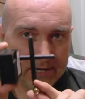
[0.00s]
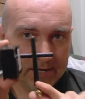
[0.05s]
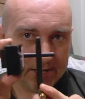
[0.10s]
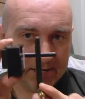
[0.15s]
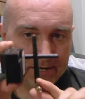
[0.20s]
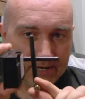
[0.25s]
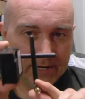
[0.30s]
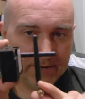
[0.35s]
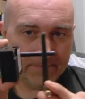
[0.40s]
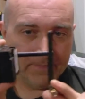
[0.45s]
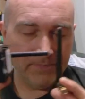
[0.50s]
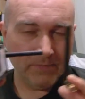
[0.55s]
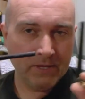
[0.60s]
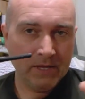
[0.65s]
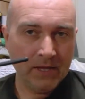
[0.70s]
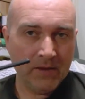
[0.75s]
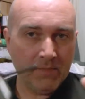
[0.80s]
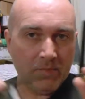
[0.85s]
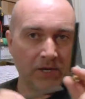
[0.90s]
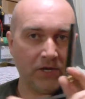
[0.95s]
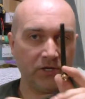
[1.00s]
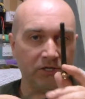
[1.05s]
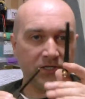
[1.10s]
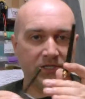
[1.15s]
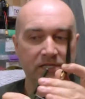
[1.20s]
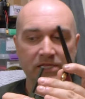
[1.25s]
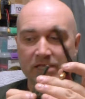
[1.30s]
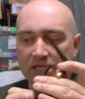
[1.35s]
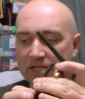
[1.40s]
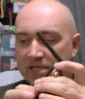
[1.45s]
Yeah,
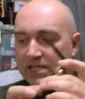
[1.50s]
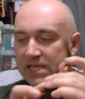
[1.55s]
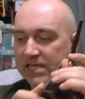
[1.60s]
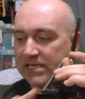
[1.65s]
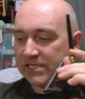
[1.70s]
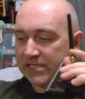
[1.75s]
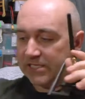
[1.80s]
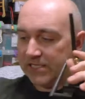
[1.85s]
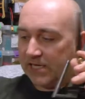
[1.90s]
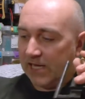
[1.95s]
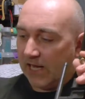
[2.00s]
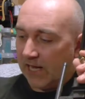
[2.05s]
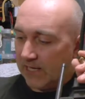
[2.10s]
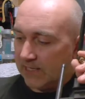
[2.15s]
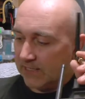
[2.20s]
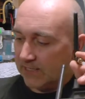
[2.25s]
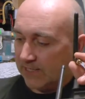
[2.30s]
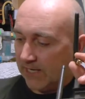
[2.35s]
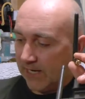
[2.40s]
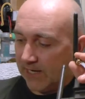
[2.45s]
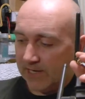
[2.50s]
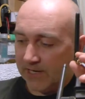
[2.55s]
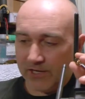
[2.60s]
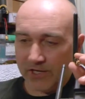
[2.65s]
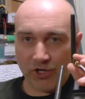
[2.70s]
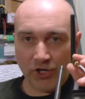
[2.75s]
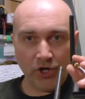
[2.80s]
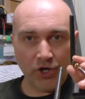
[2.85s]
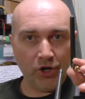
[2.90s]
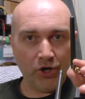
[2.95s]
because this antenna
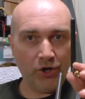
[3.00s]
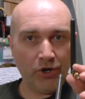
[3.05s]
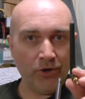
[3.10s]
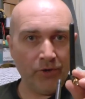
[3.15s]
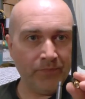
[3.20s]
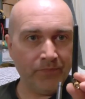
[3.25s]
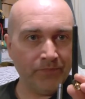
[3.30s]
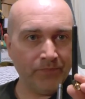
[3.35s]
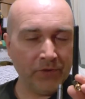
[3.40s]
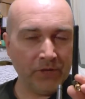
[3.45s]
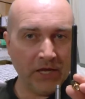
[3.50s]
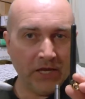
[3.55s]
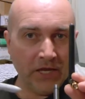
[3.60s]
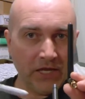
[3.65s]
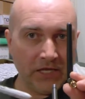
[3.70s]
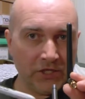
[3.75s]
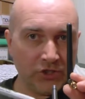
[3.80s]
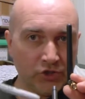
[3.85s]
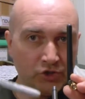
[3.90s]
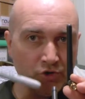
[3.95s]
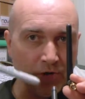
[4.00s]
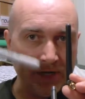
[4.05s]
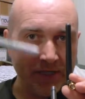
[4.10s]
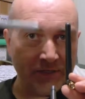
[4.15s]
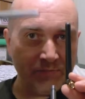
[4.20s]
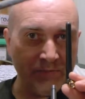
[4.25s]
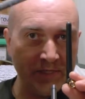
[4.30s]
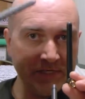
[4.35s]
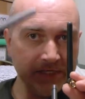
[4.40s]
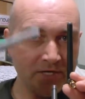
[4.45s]
here is
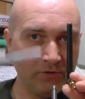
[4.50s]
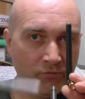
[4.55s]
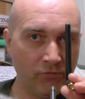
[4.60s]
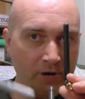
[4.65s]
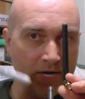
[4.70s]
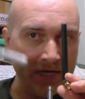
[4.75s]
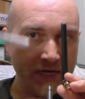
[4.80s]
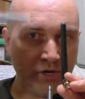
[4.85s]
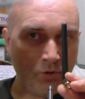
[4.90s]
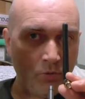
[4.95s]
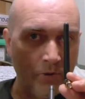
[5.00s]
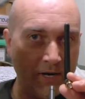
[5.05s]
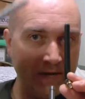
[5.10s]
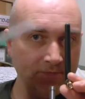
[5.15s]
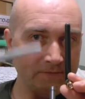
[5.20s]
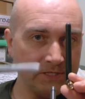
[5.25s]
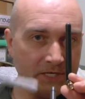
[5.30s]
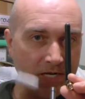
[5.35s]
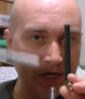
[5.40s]
transmitting radio waves